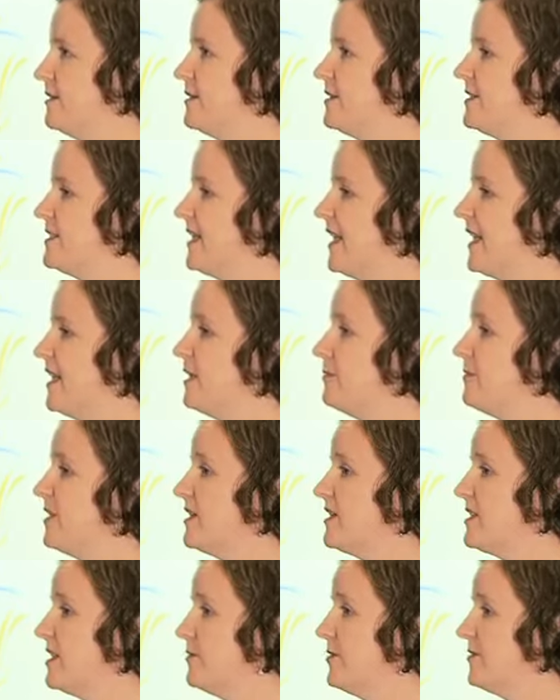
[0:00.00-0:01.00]
scheme
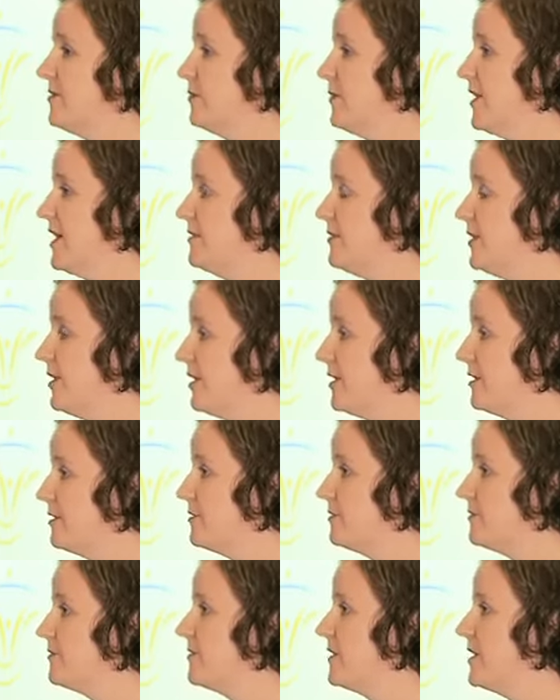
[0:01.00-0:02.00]
that some of you may have heard
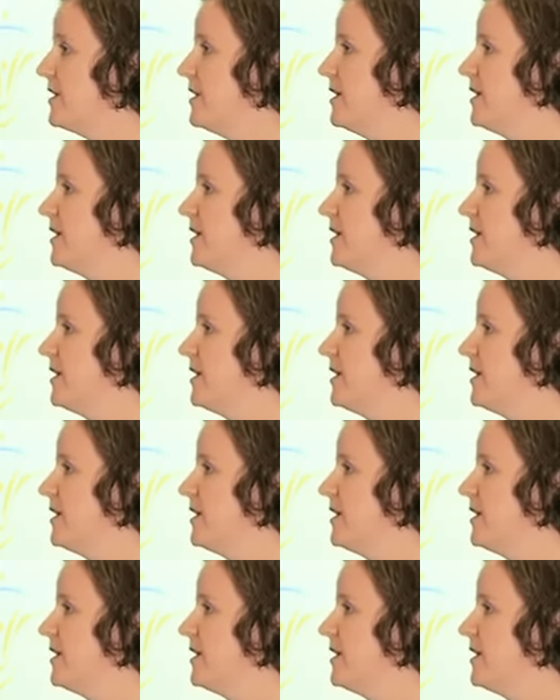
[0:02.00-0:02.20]
of.